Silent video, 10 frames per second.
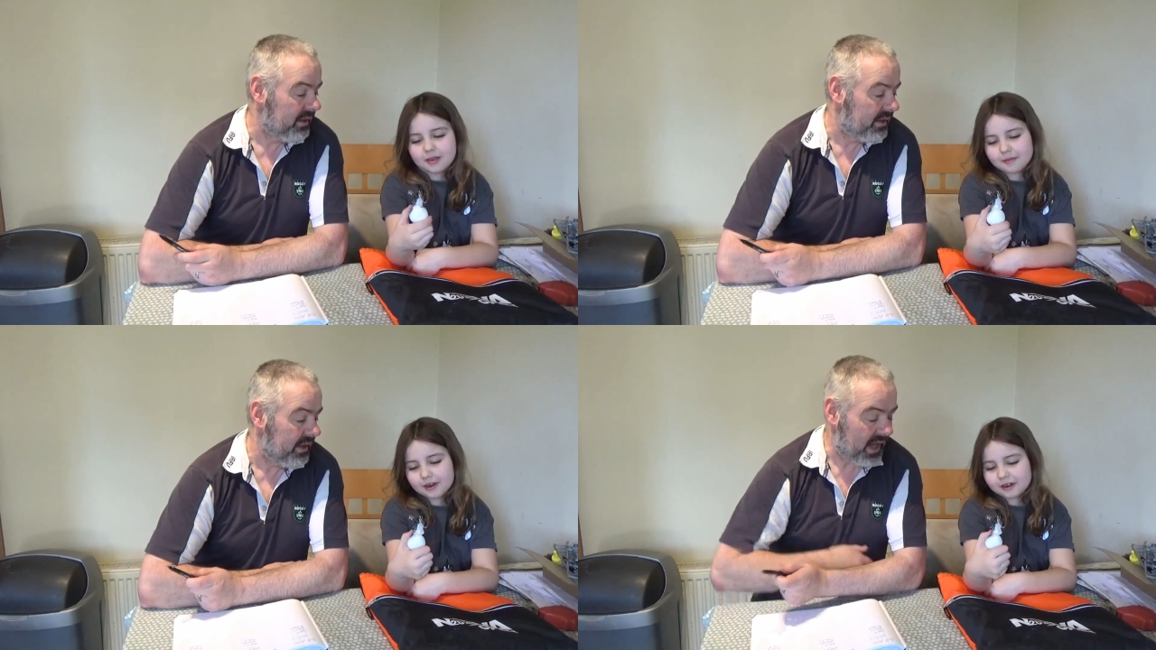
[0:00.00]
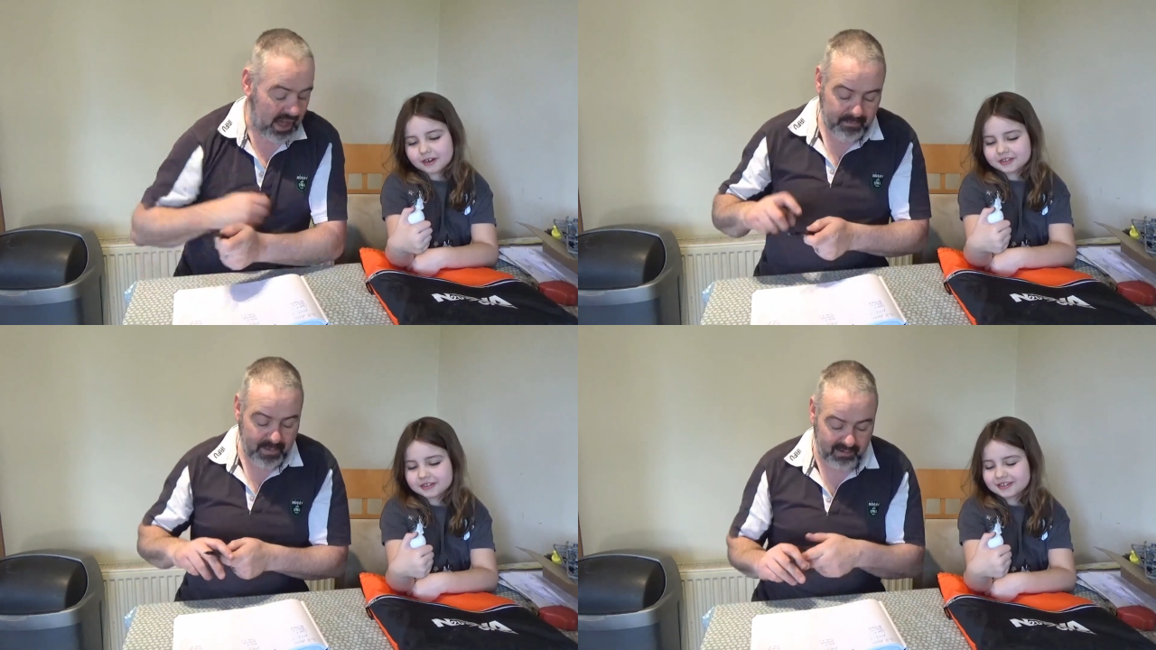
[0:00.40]

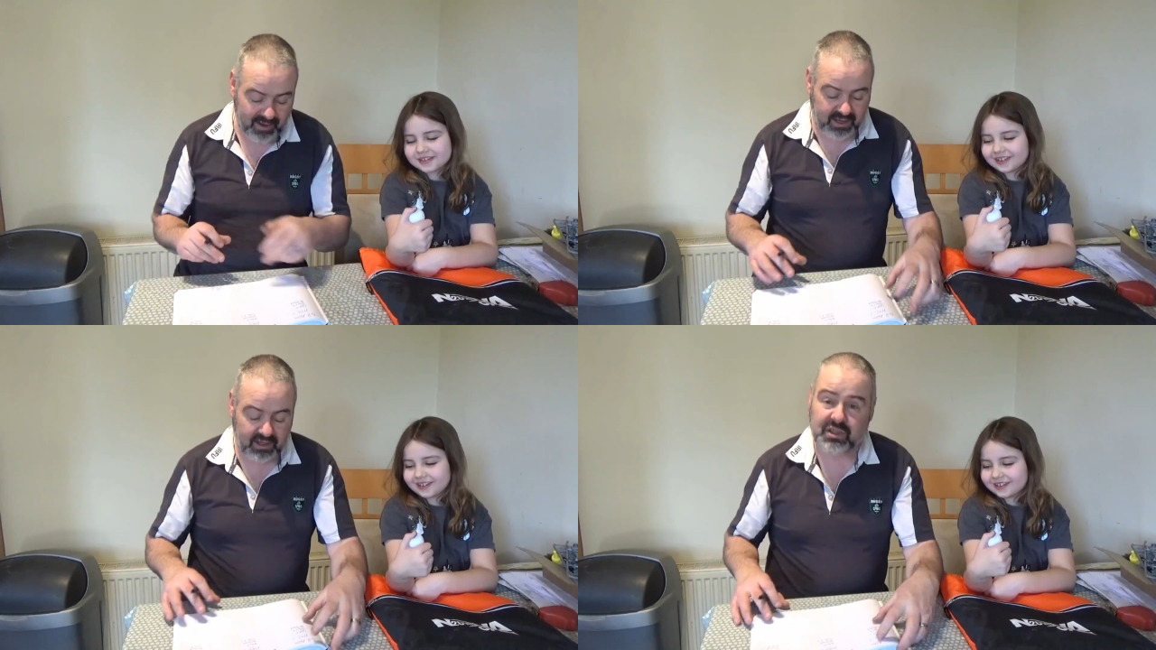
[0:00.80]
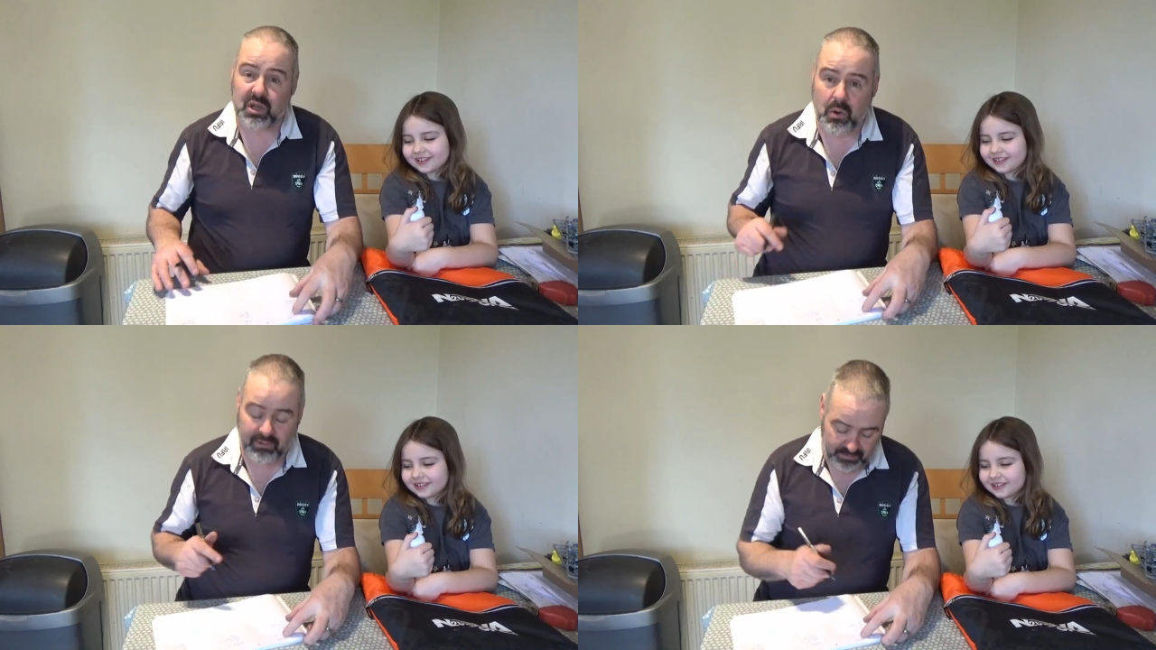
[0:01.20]
Speaker 1: America. America
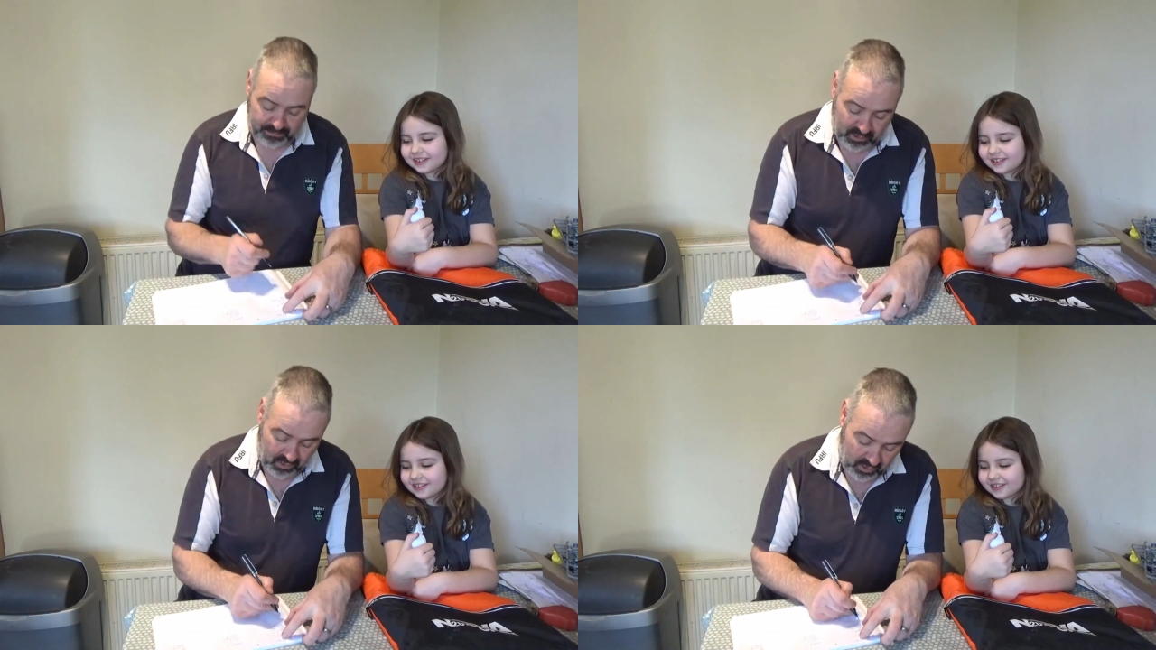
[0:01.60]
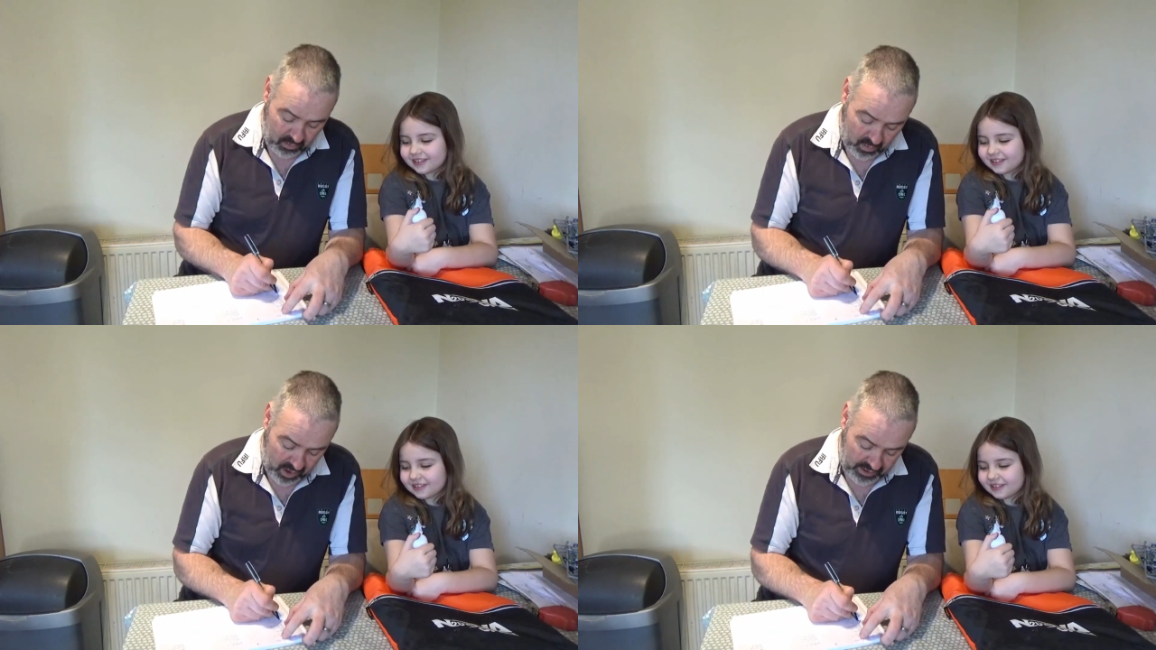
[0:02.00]
two are in
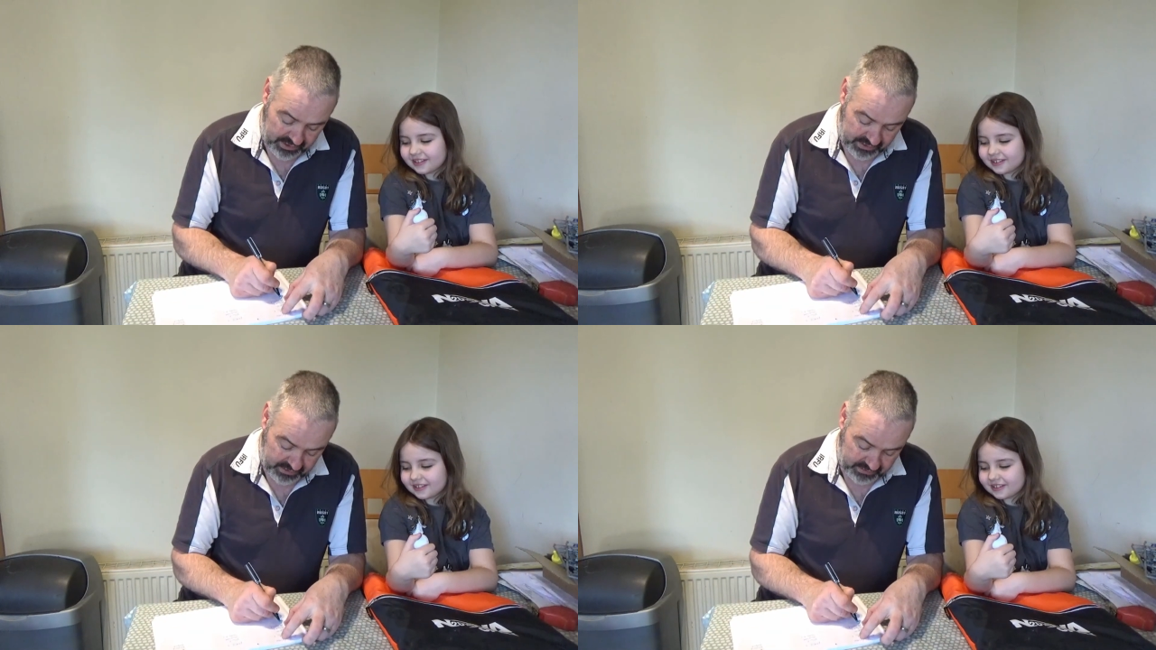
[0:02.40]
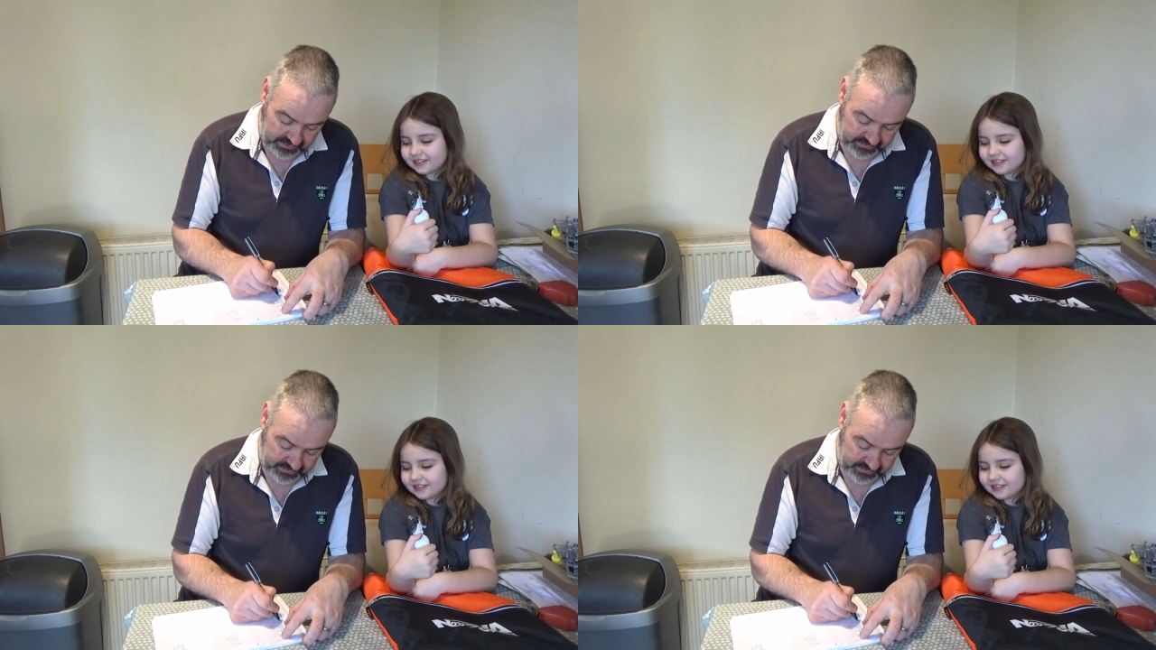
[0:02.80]
pool one.